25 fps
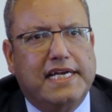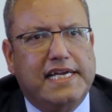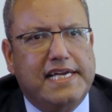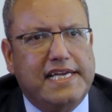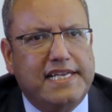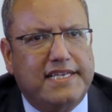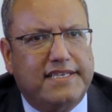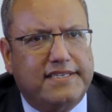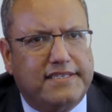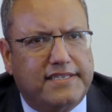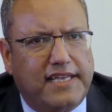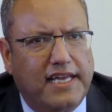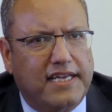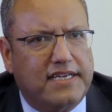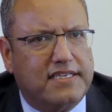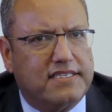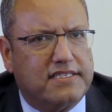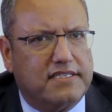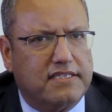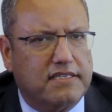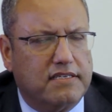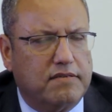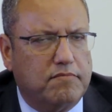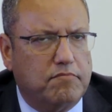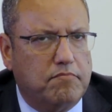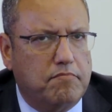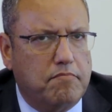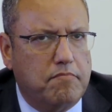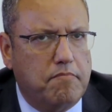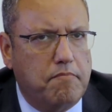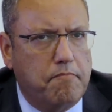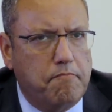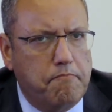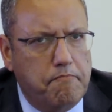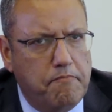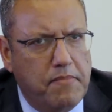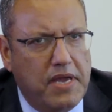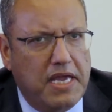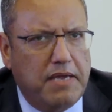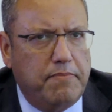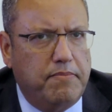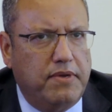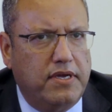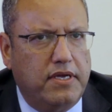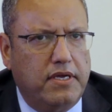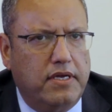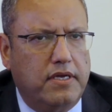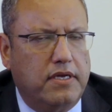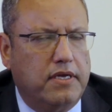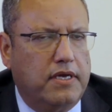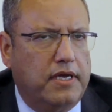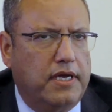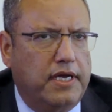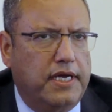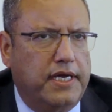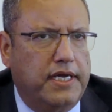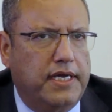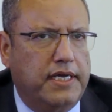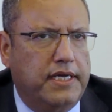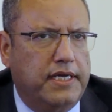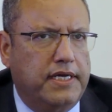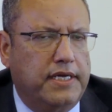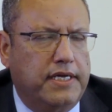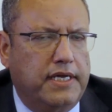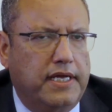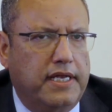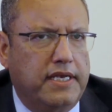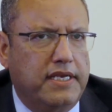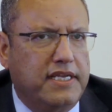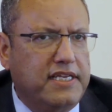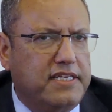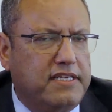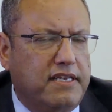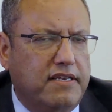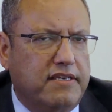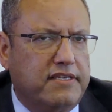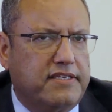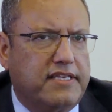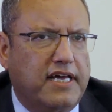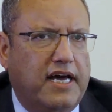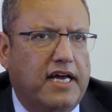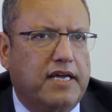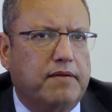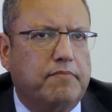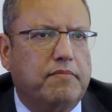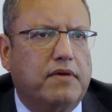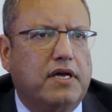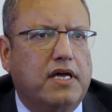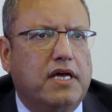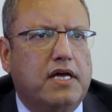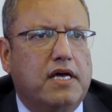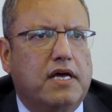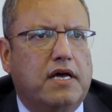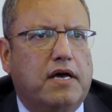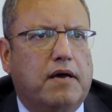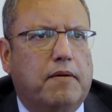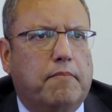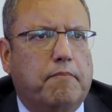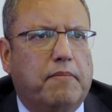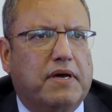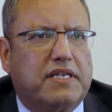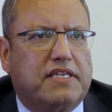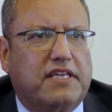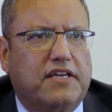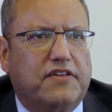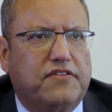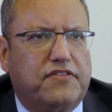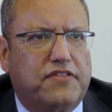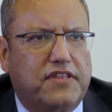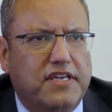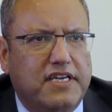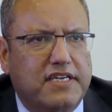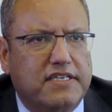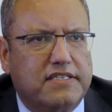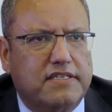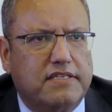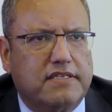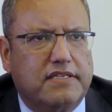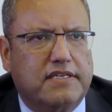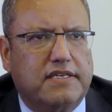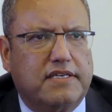It takes maybe a little time, but I think